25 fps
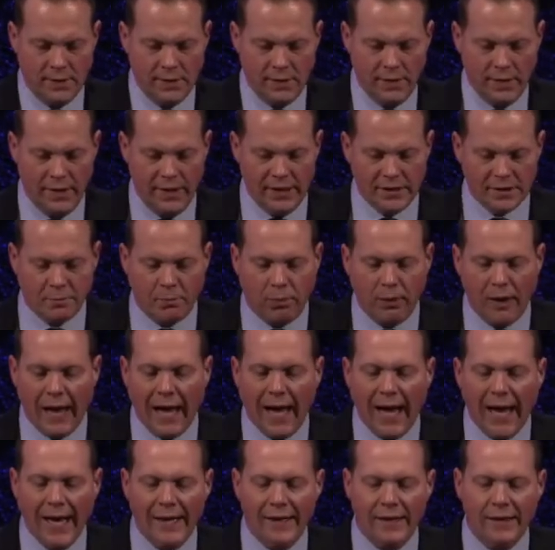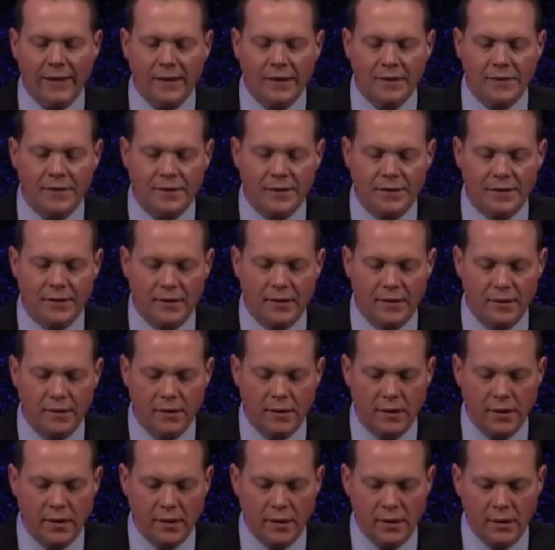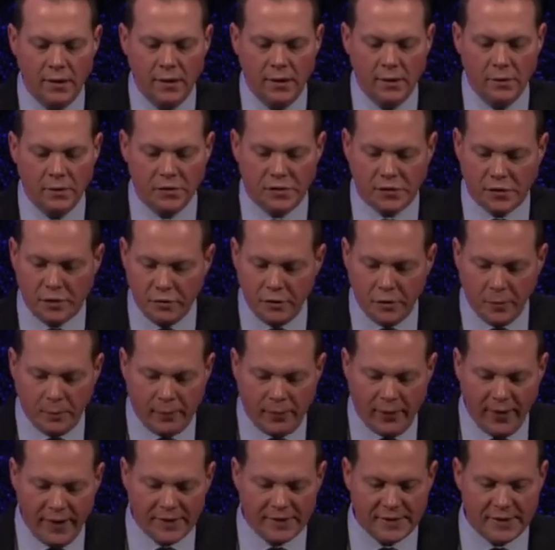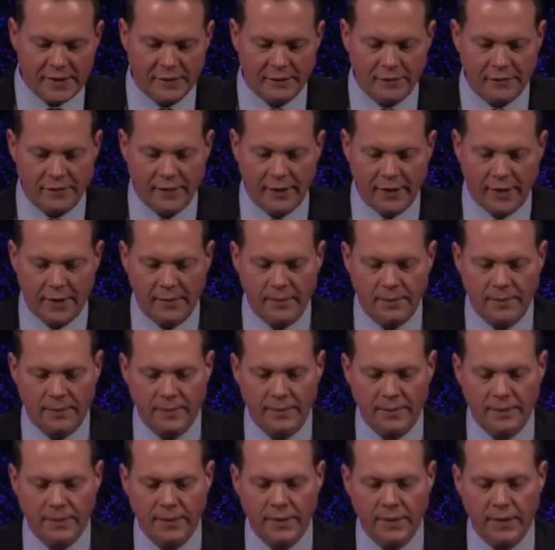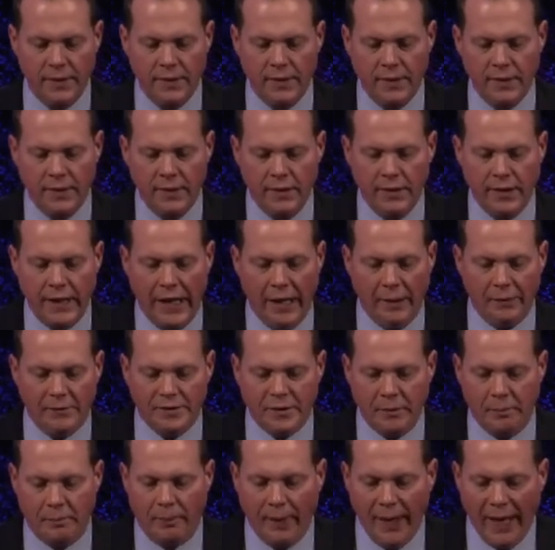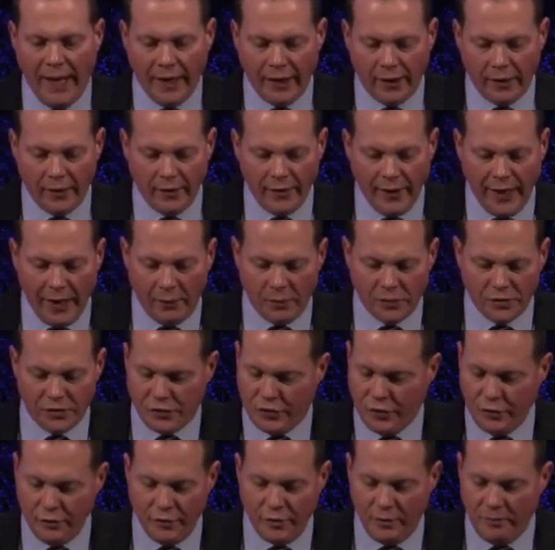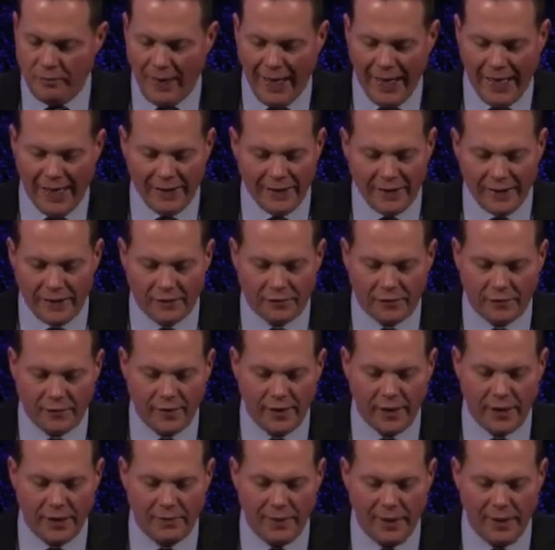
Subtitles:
His blindness was too depressing for them. He was a beggar, that was too demanding for them.